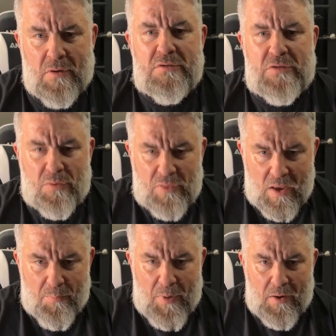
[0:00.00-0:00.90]
So
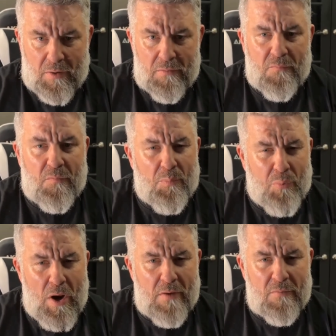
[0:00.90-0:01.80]
think about it. For
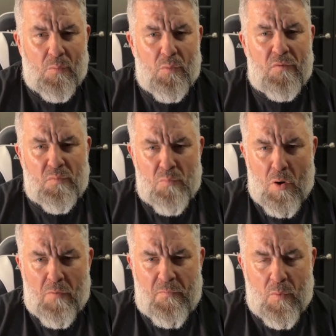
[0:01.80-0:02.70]
brands with
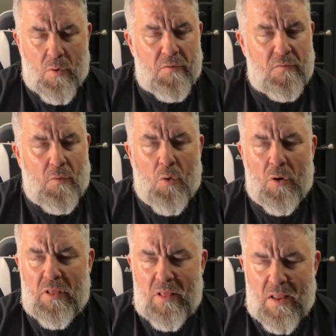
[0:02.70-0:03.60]
small forests or
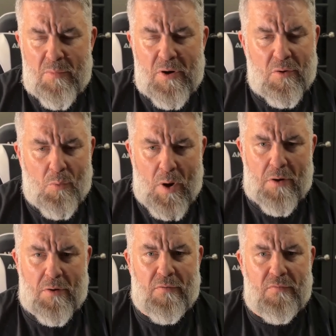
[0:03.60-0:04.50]
limited
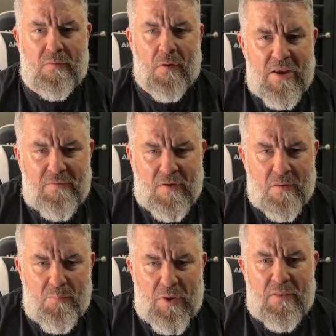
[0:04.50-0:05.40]
awareness, this
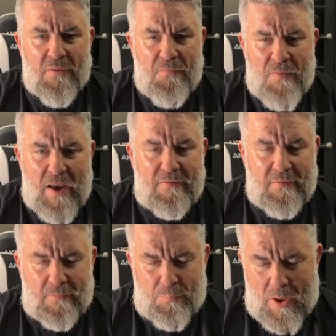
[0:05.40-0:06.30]
can be the
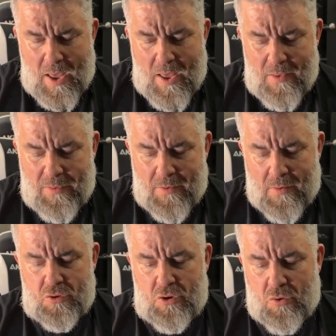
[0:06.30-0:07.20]
fastest path
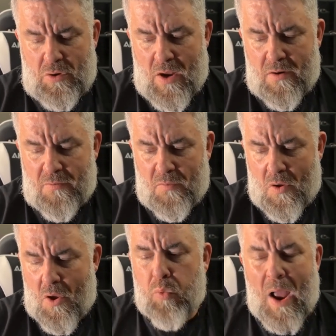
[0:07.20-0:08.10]
to kind of
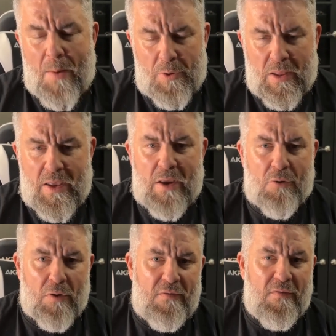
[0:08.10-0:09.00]
rapidly
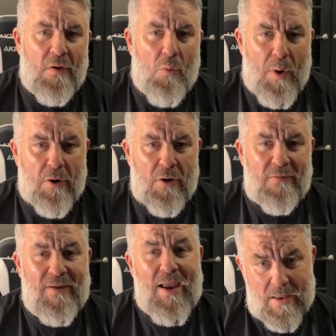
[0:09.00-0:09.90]
increasing
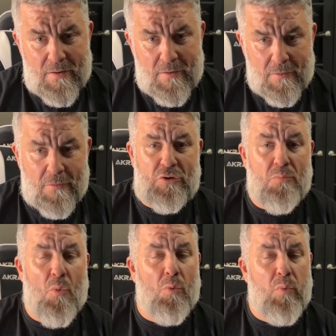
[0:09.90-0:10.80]
awareness and to
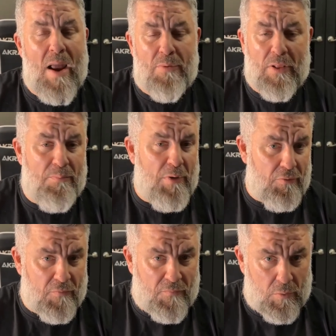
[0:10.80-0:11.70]
more rapidly
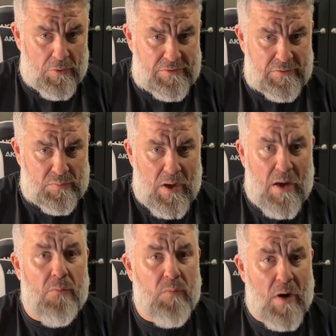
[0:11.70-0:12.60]
build your forest as
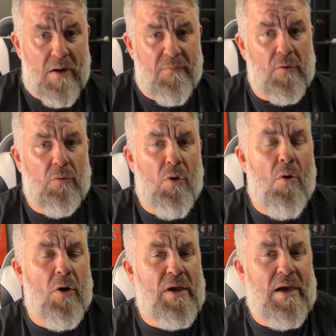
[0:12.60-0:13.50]
well, right? If you're low
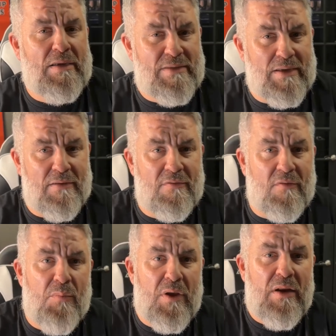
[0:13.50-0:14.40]
on content, this
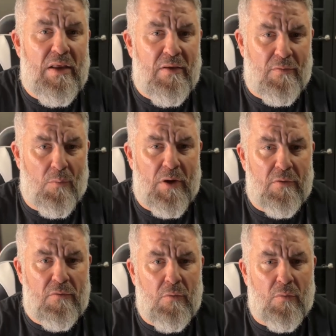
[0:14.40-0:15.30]
can be an easy way
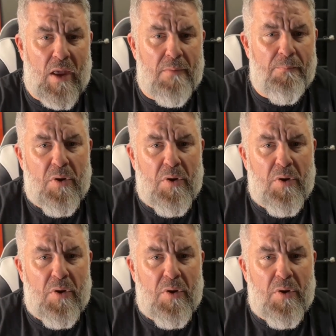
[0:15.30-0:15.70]
to do that.